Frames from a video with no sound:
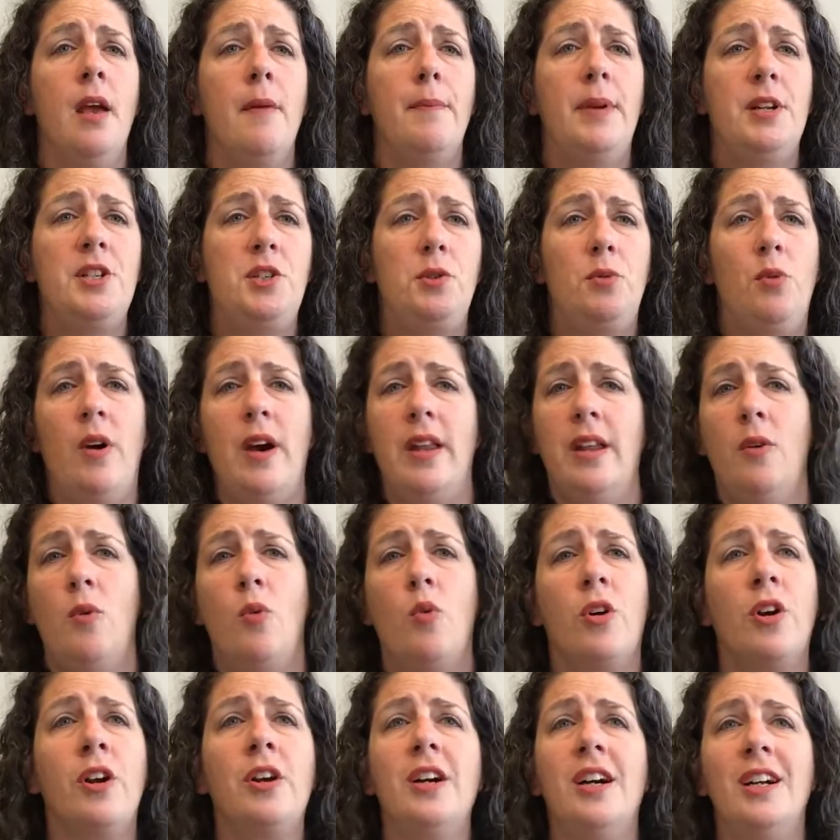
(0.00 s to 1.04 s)
but you want to
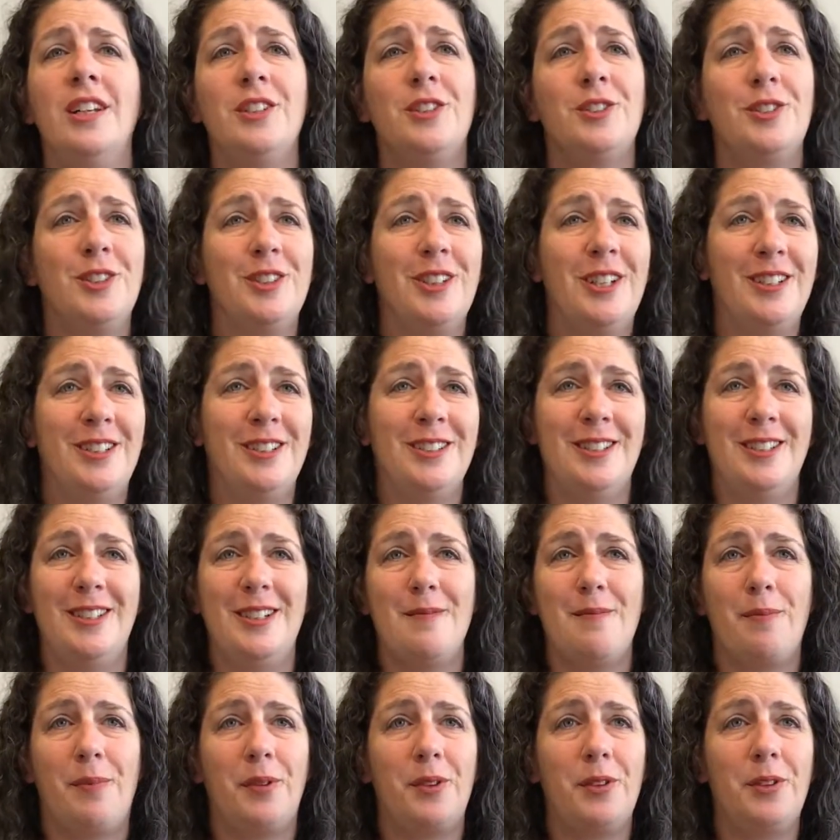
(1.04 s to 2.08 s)
work on your skills and
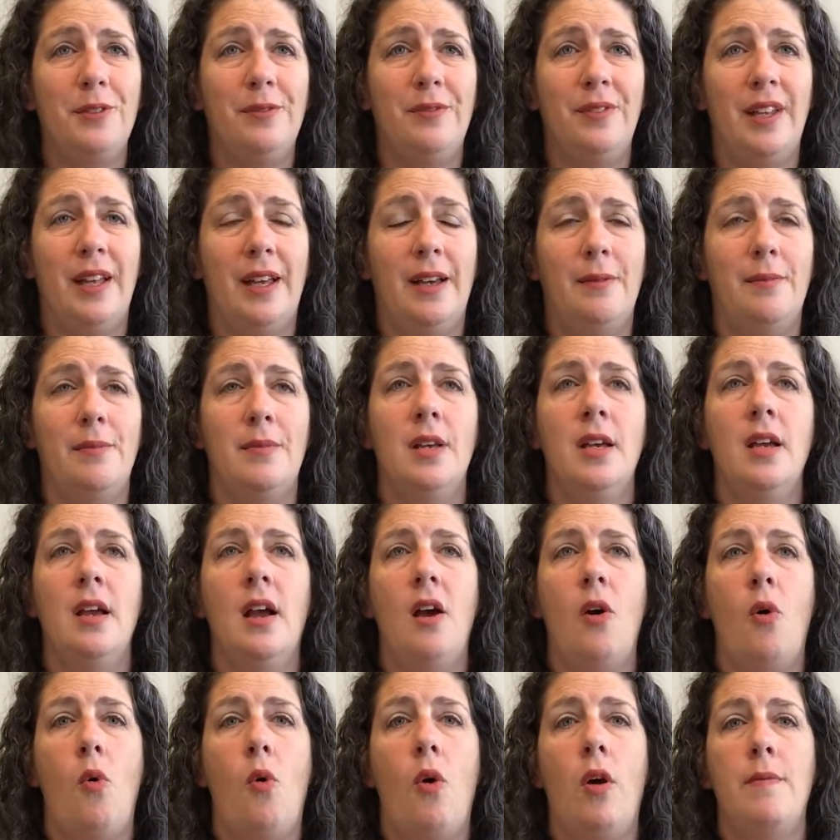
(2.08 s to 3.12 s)
improve them.
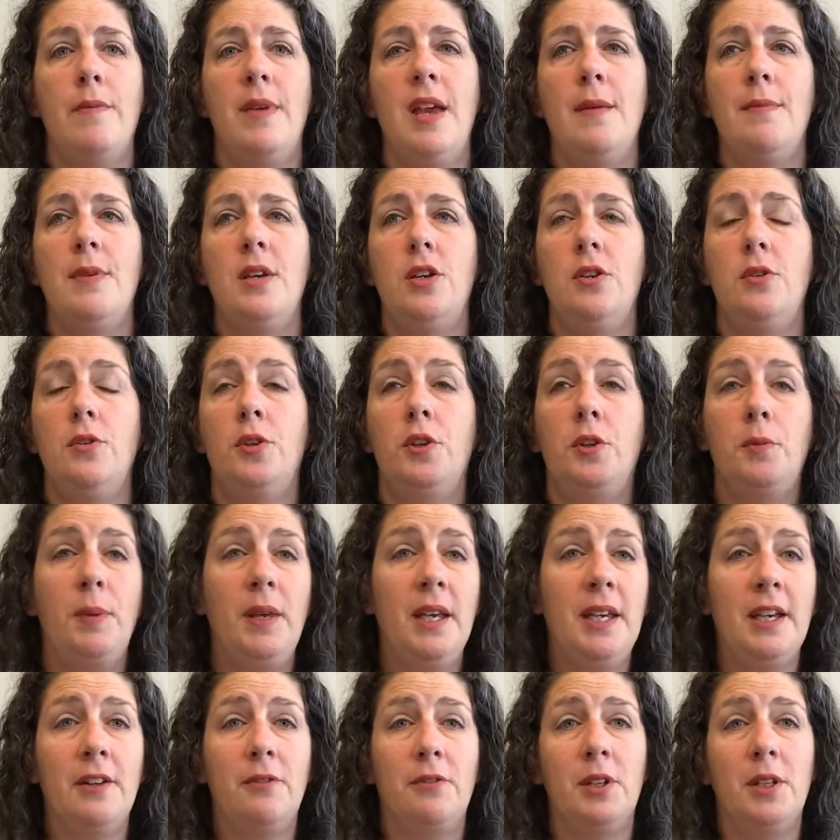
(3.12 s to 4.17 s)
Or maybe you
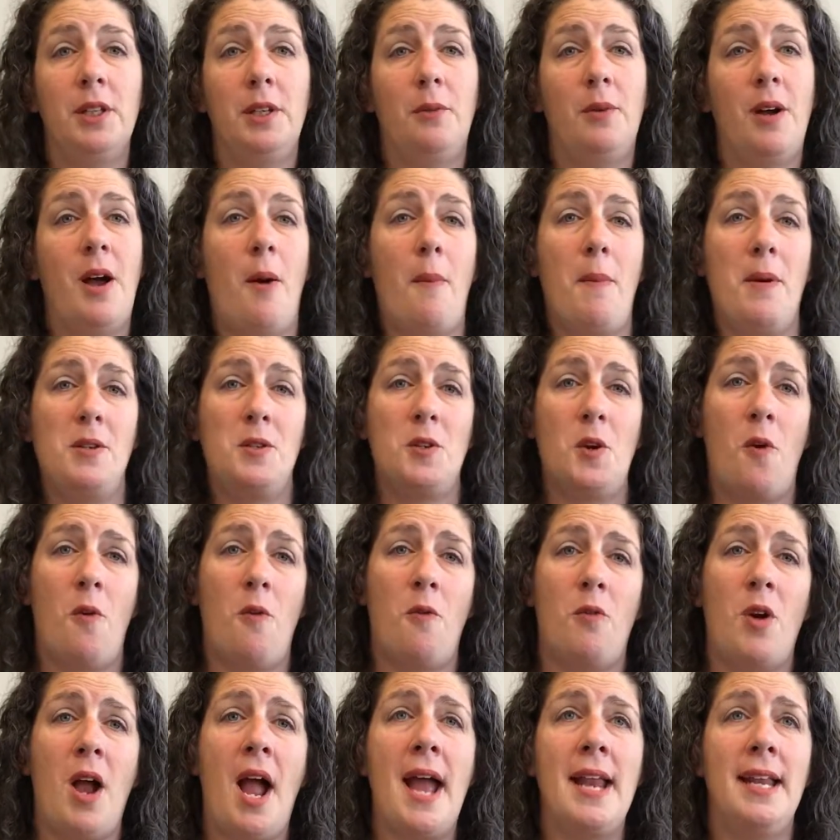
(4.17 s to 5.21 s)
speak it really well but
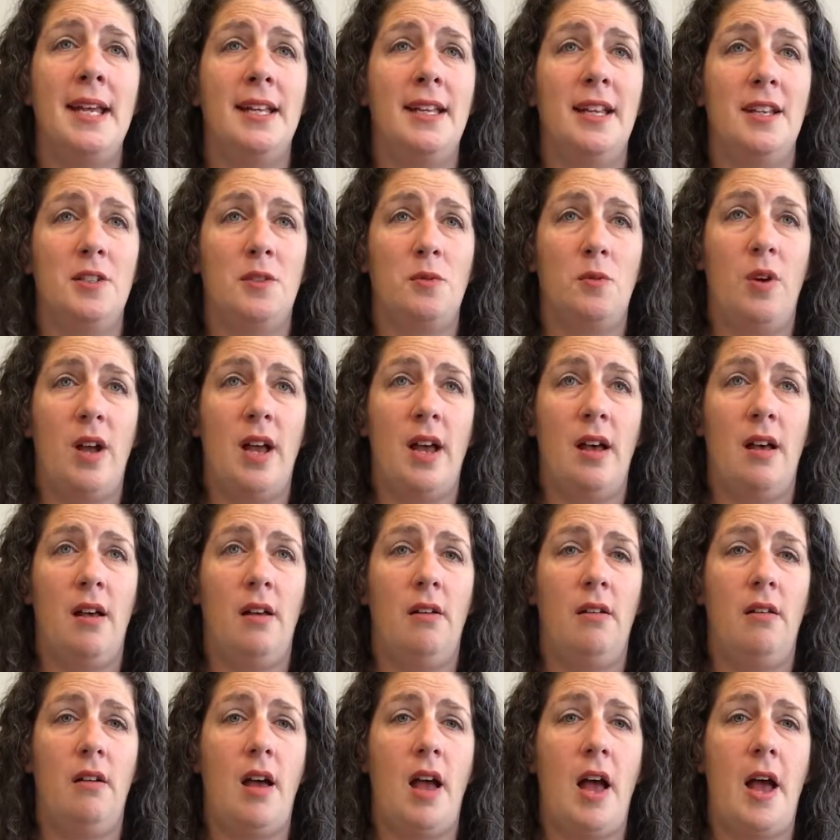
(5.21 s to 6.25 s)
don't write it as
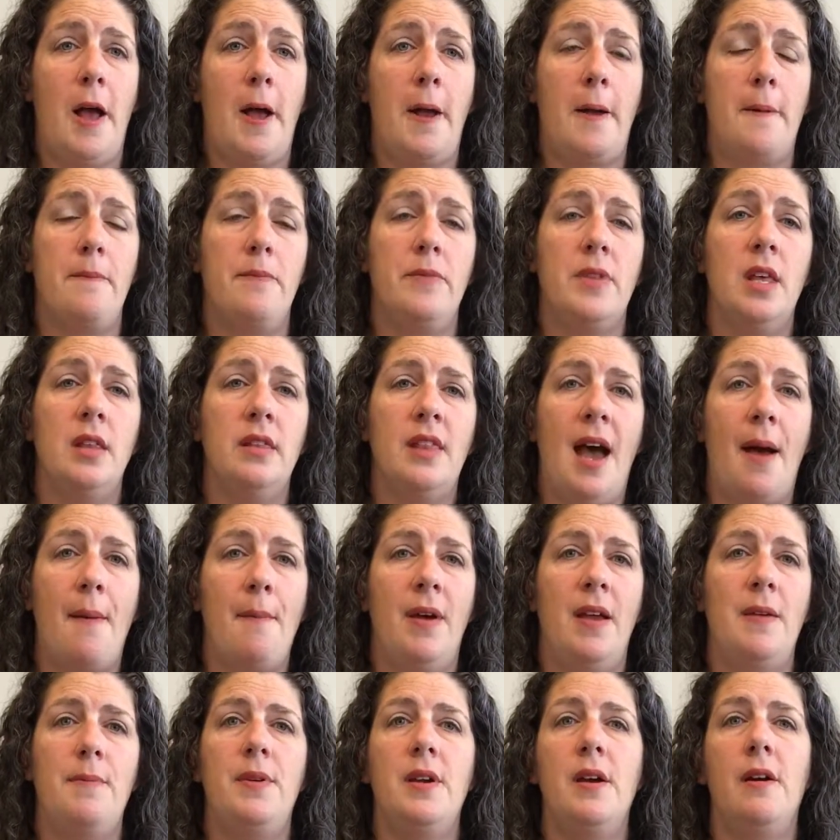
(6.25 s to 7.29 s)
well. That
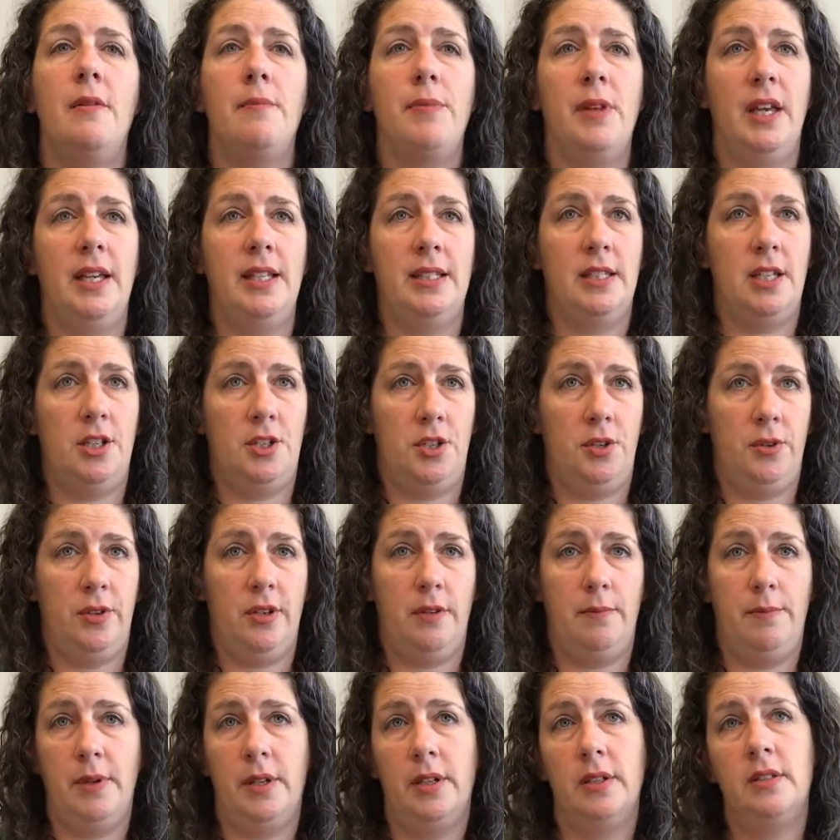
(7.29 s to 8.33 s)
might be a place that you
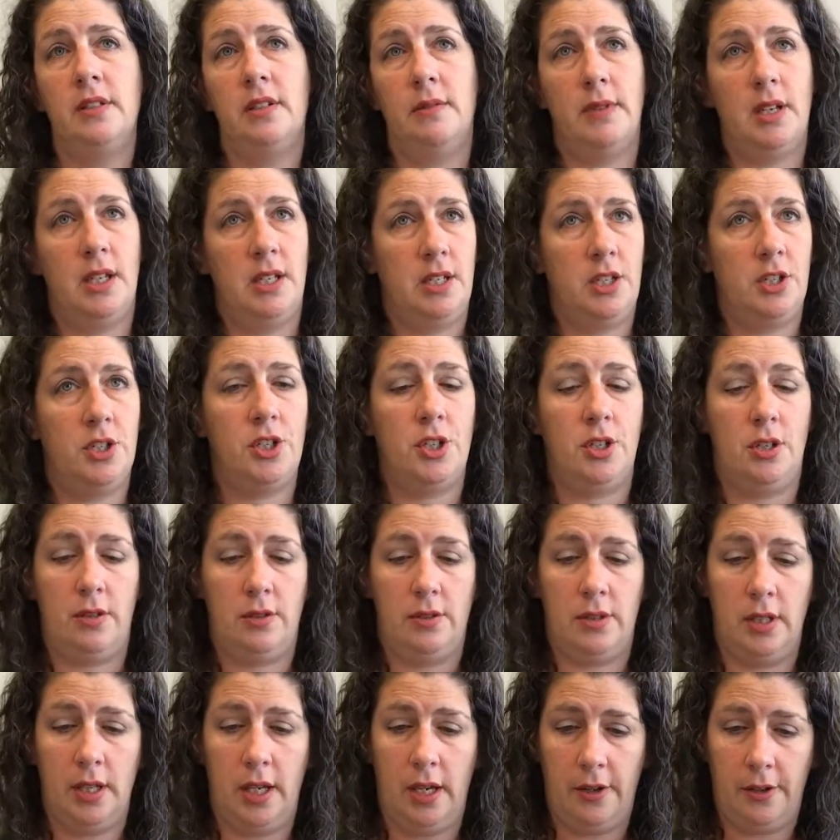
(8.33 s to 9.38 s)
could build some additional
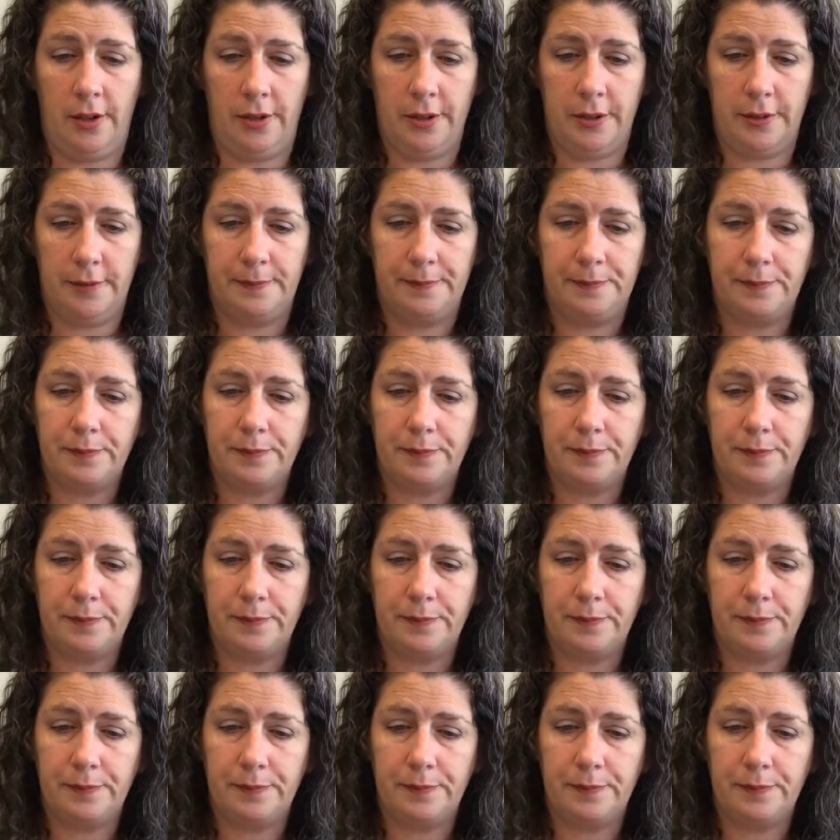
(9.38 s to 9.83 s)
skills.